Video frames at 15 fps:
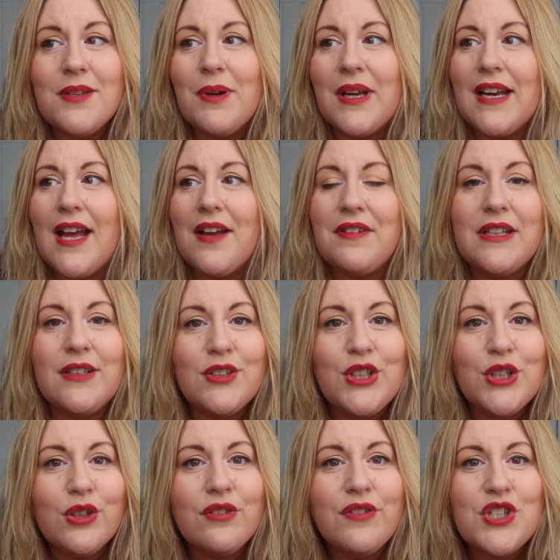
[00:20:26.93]
so we're going to have a little
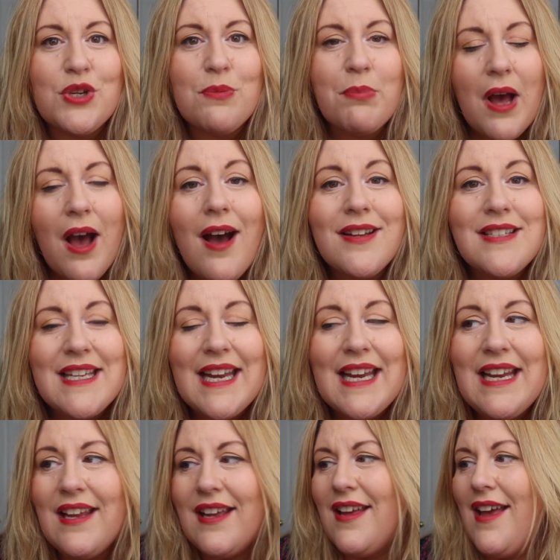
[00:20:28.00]
Eurovision
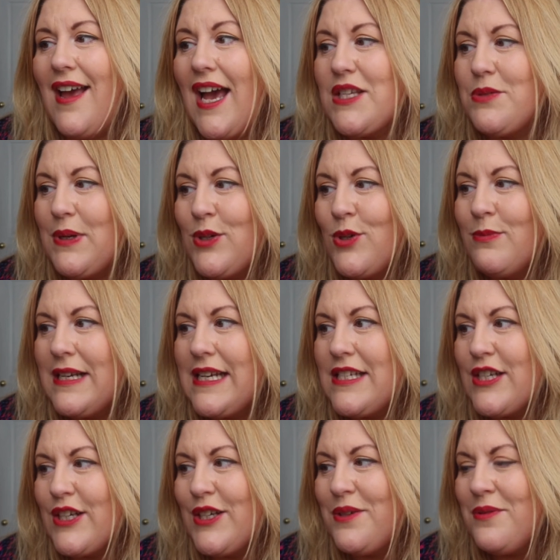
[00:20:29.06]
party, as we normally
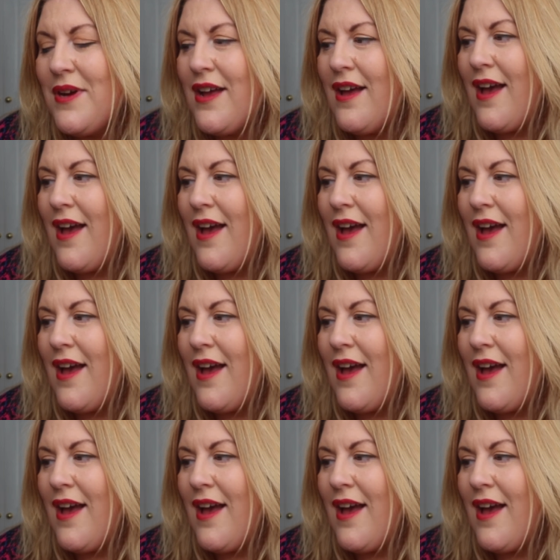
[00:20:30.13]
do.